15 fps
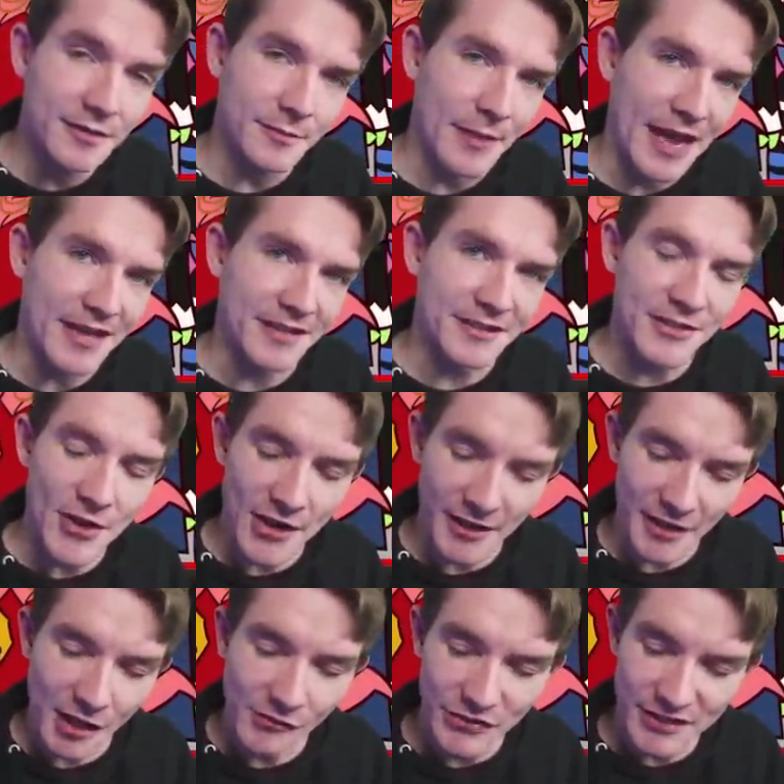Annie and Stalking,
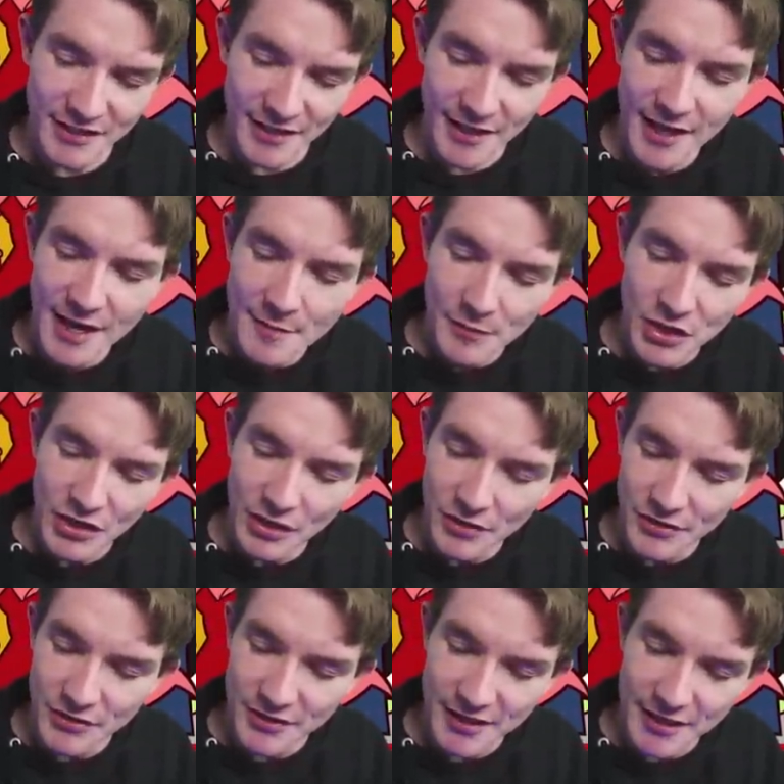obviously. But you can
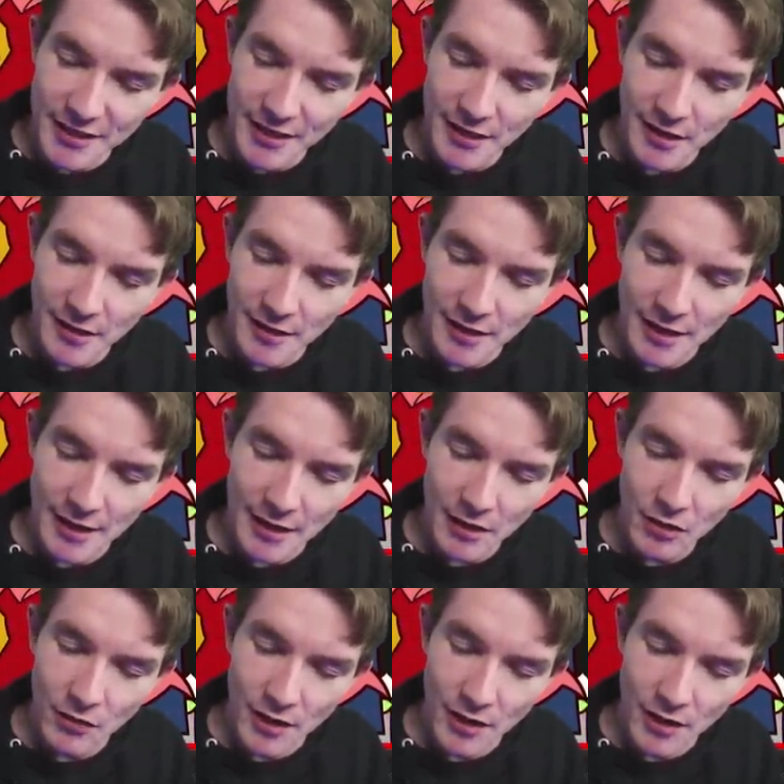also see here how